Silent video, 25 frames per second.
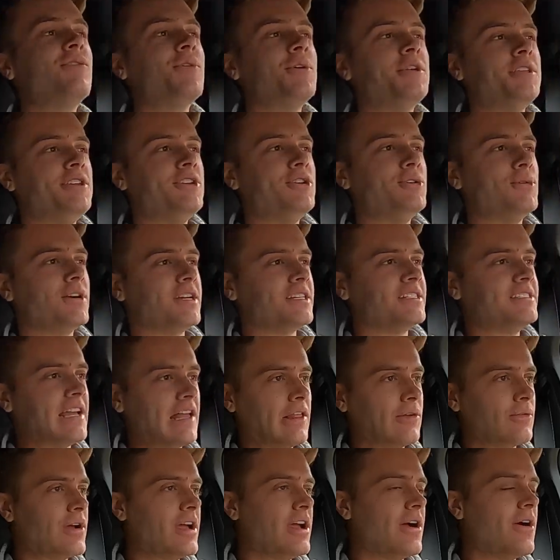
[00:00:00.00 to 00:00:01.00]
When you
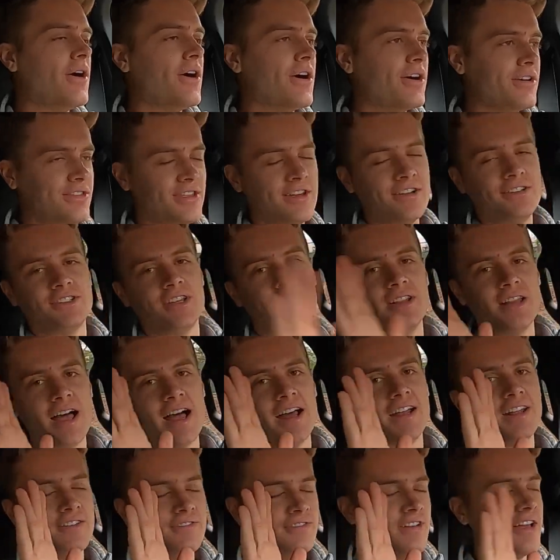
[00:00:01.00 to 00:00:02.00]
accelerate hard, there's a
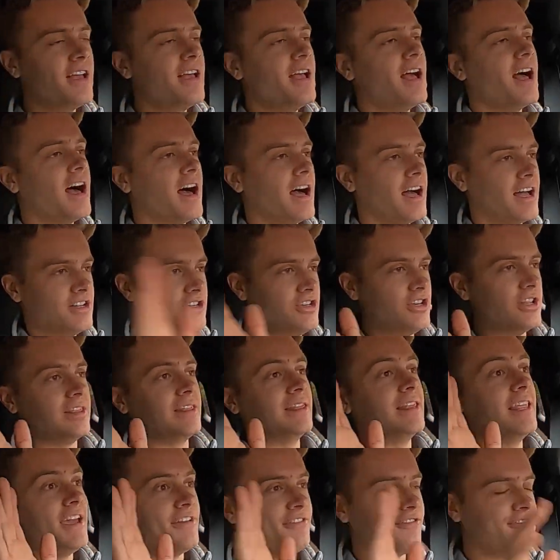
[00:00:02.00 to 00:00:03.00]
lot of
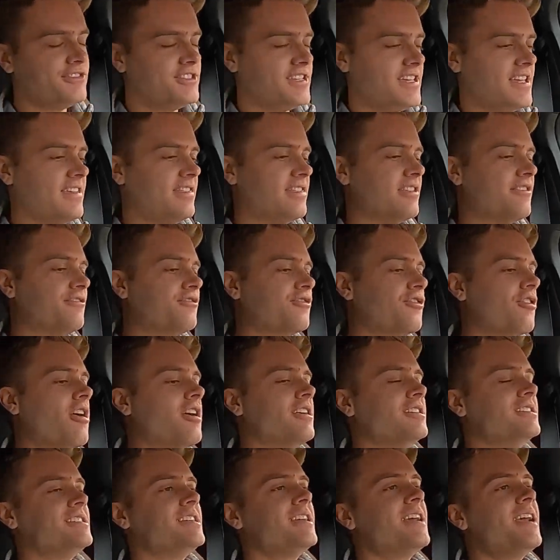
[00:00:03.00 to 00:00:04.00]
lift in the
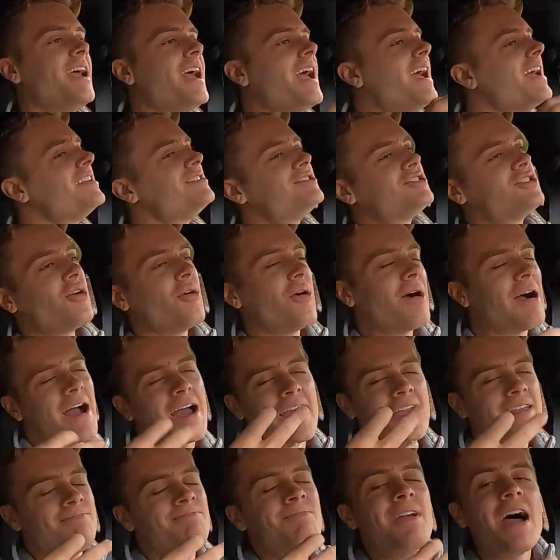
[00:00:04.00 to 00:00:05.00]
front. And so
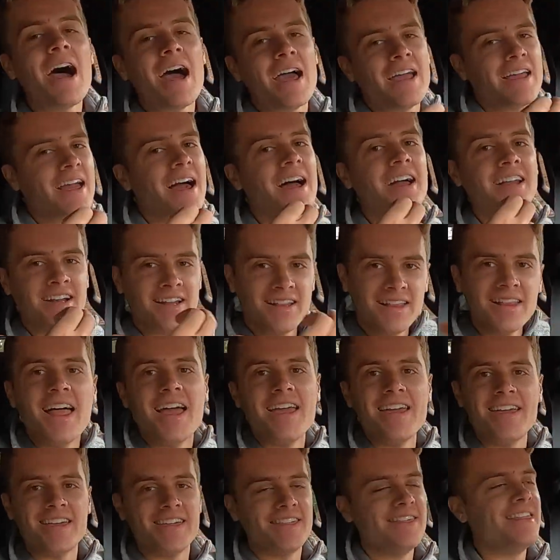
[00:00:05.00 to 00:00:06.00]
I kind of
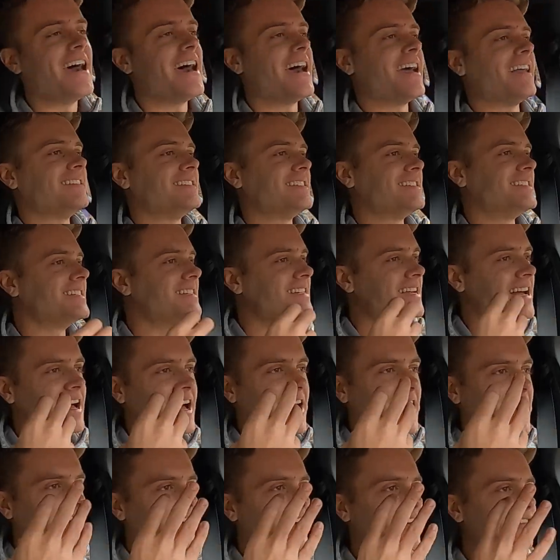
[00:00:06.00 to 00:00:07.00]
like that
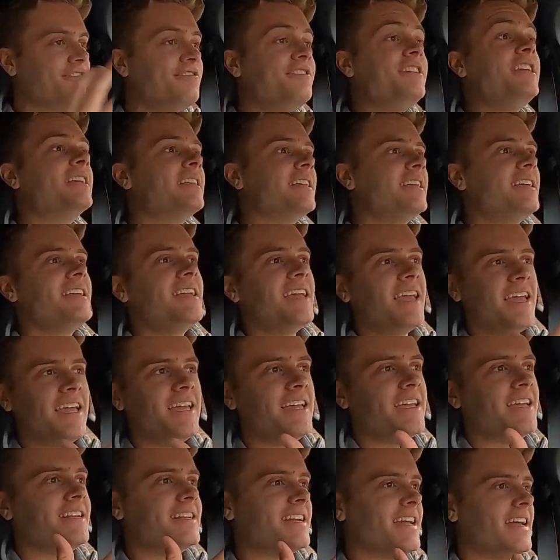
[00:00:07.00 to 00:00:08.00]
feeling
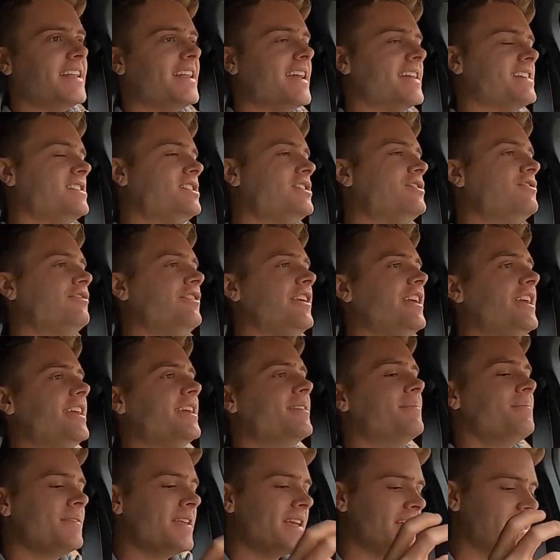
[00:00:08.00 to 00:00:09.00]
in an
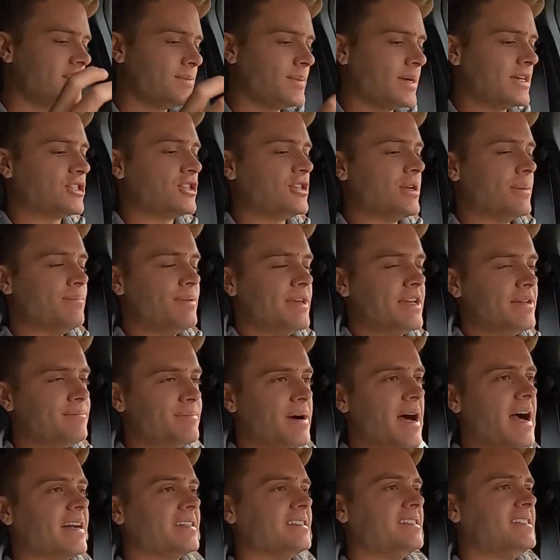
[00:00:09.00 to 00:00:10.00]
SUV, especially a big
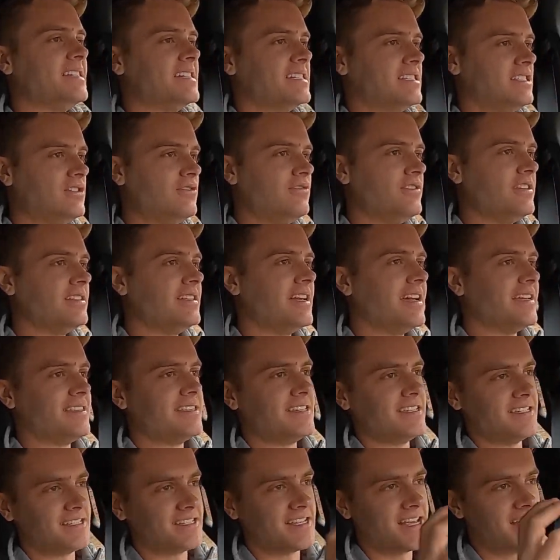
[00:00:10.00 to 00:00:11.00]
boxy SUV like
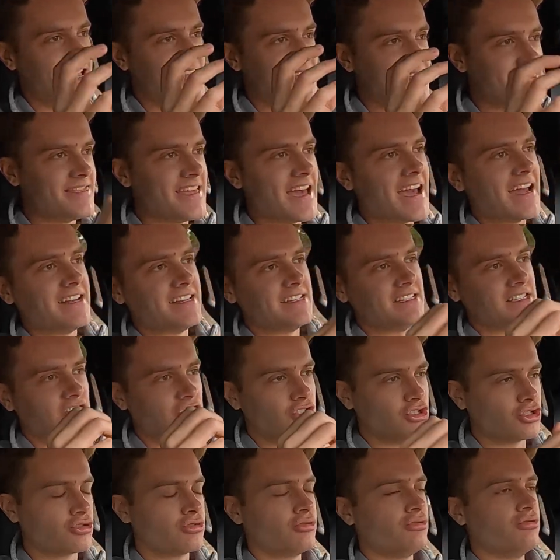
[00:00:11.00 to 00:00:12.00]
this. That is the
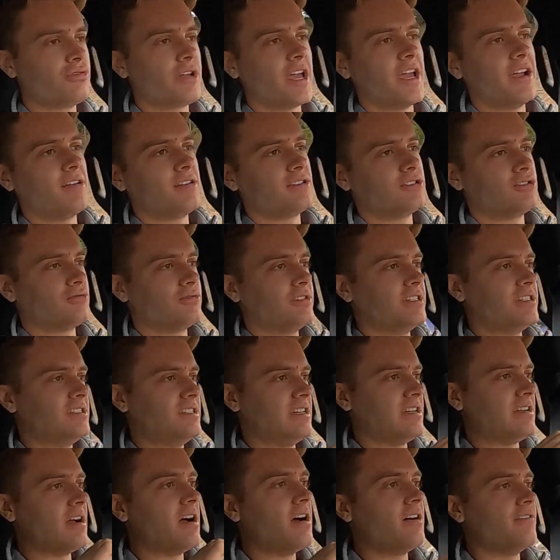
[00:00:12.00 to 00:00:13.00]
true
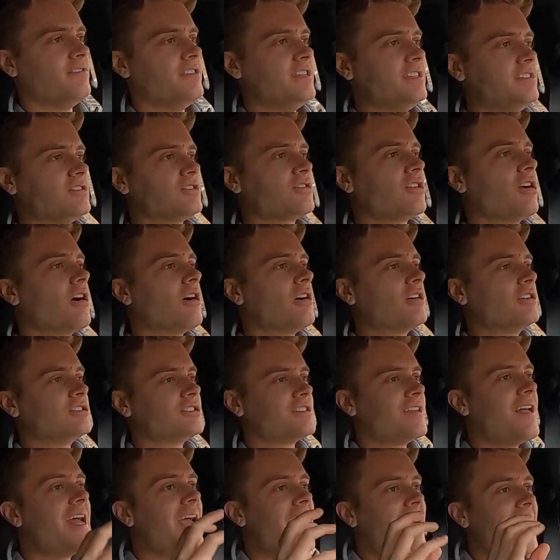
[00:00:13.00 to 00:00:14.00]
characteristic of these
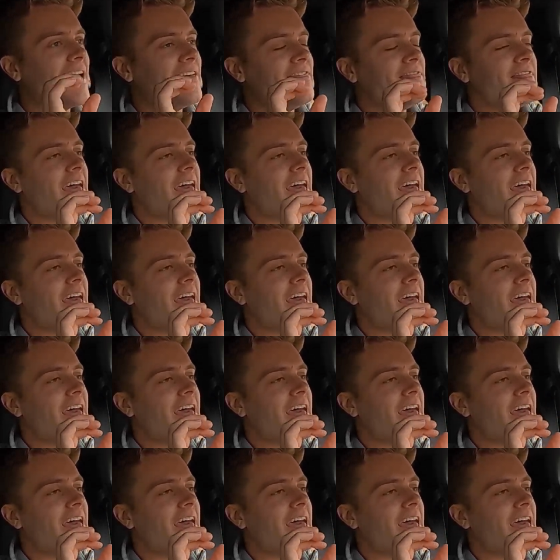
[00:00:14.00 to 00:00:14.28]
cars, and